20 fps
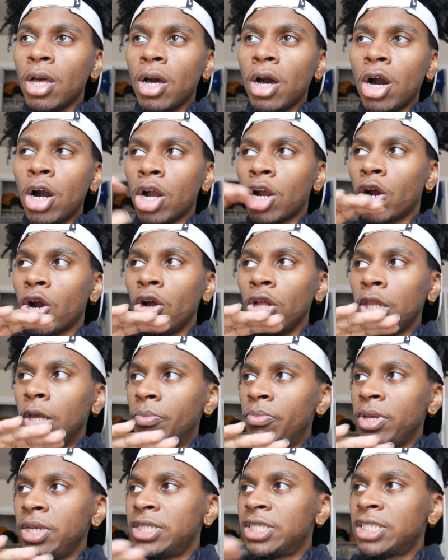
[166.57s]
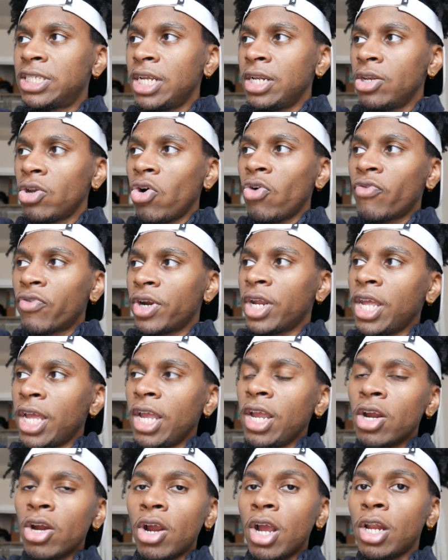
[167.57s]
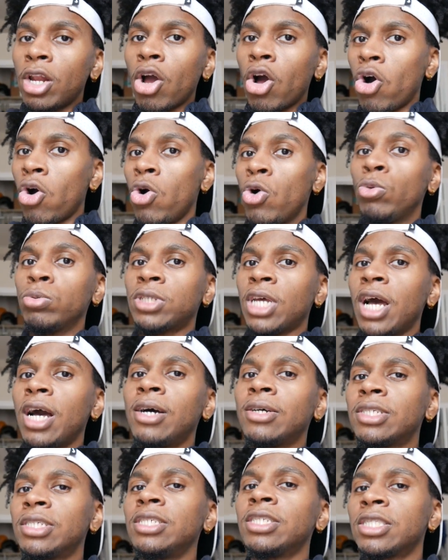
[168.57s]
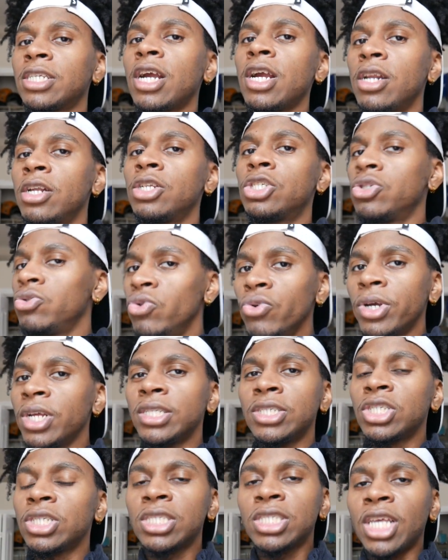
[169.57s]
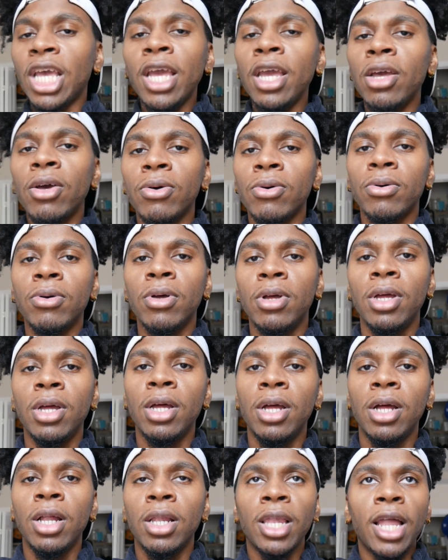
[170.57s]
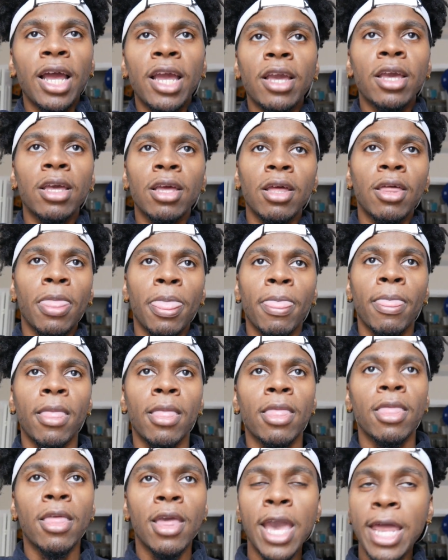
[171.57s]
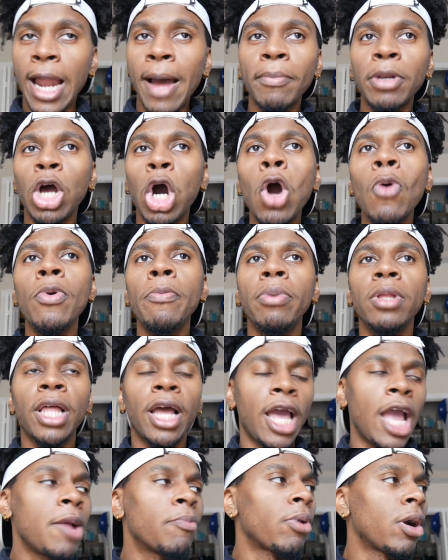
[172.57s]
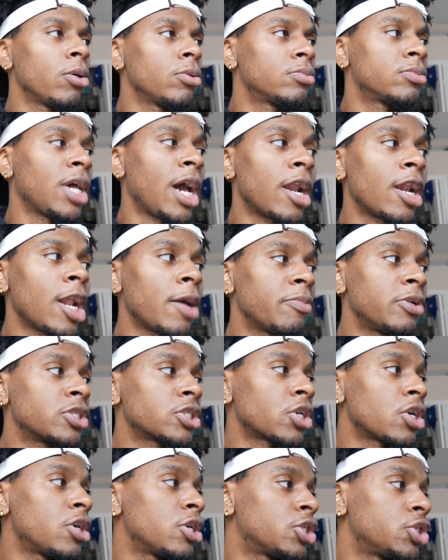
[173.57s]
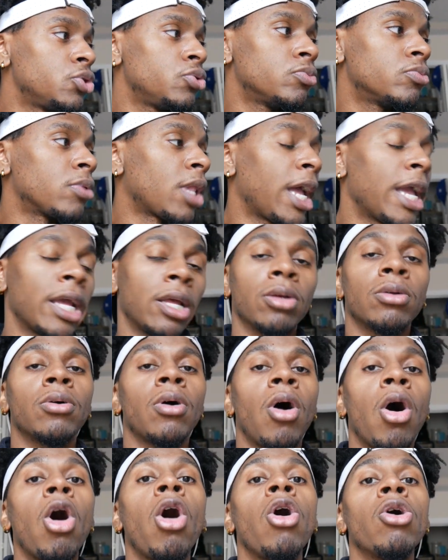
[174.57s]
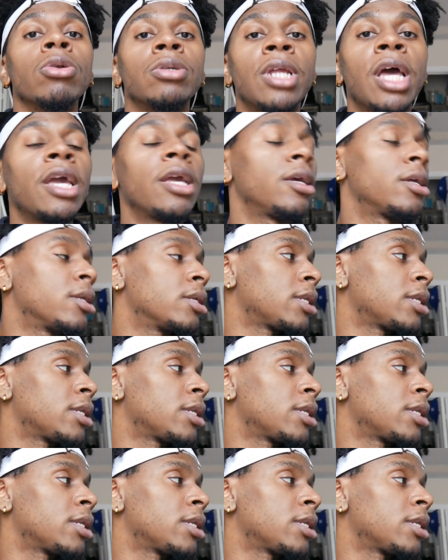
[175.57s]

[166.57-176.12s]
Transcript: a girl would be sitting over here, and the whole time she's staring at you. You can just tell, like and I'm the homie, be like, hey, bro, that I've been staring at you like all day.